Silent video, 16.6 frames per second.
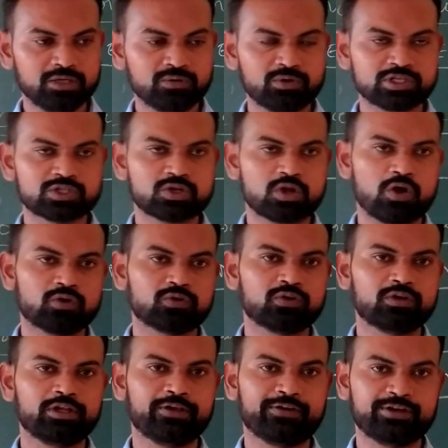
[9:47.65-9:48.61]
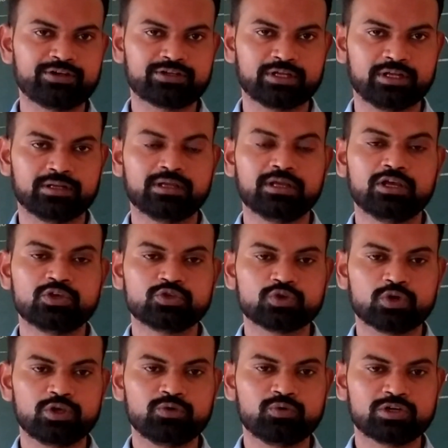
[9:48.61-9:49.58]
He was not only written,
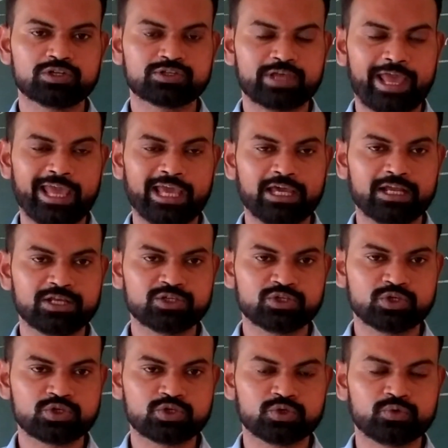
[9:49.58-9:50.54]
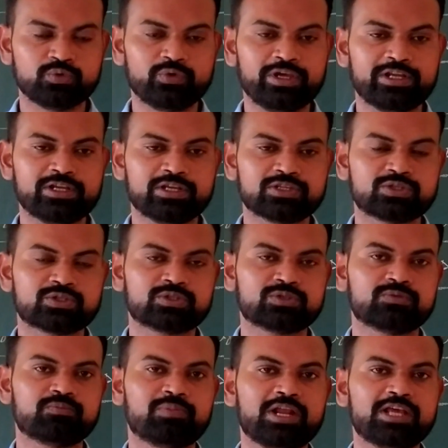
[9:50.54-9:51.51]
so he was encouraged to
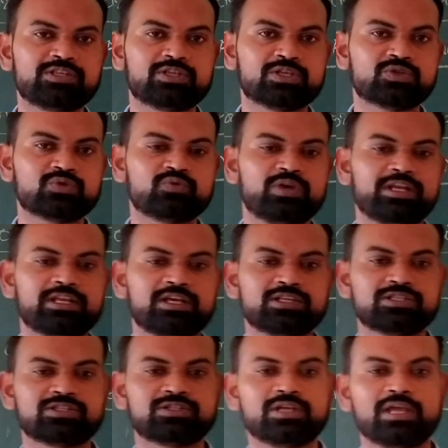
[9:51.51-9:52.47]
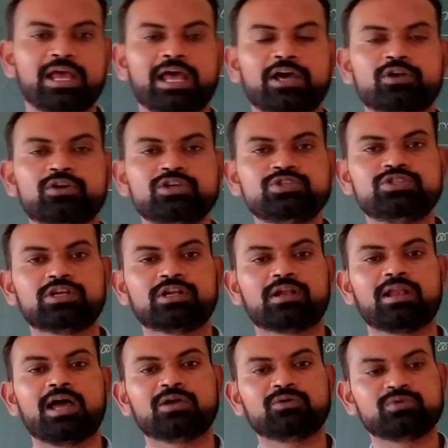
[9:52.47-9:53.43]
various places, various
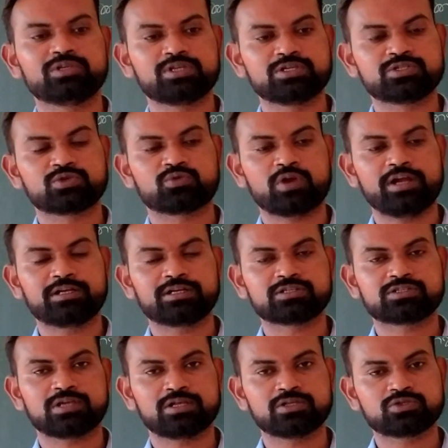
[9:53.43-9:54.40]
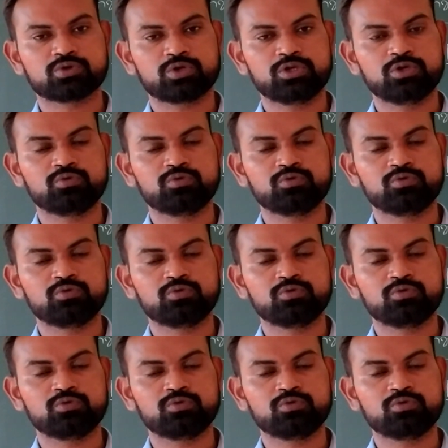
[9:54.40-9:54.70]
regional languages, writers also.